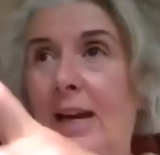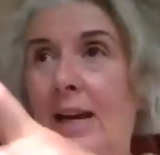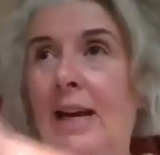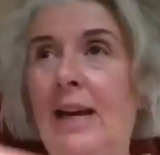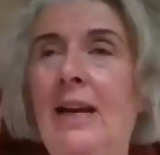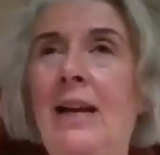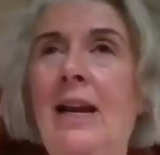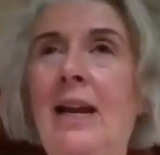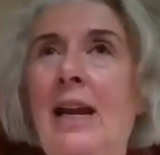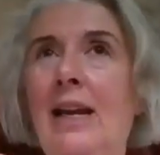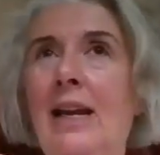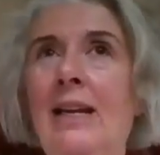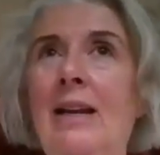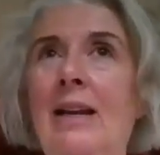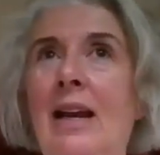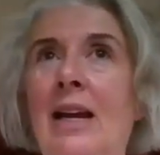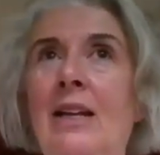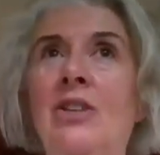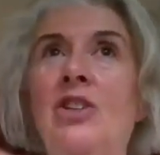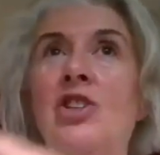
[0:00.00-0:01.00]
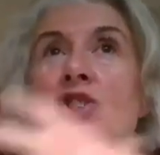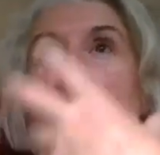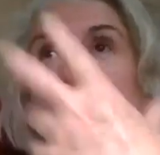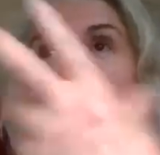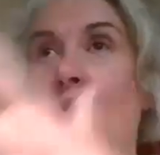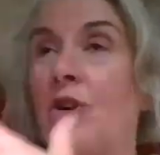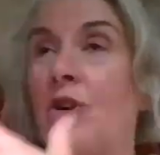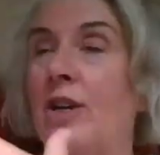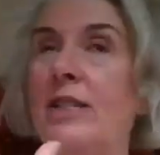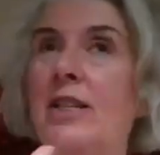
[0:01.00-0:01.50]
in the
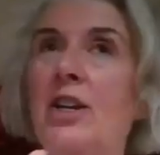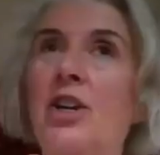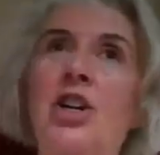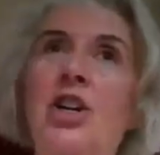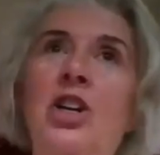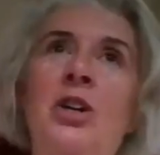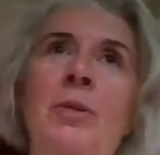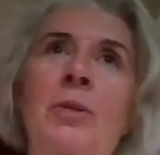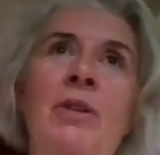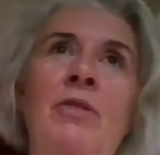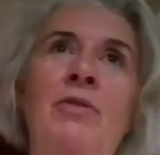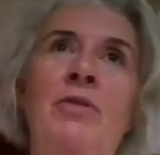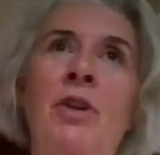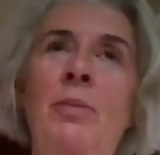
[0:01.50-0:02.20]
stories that are coming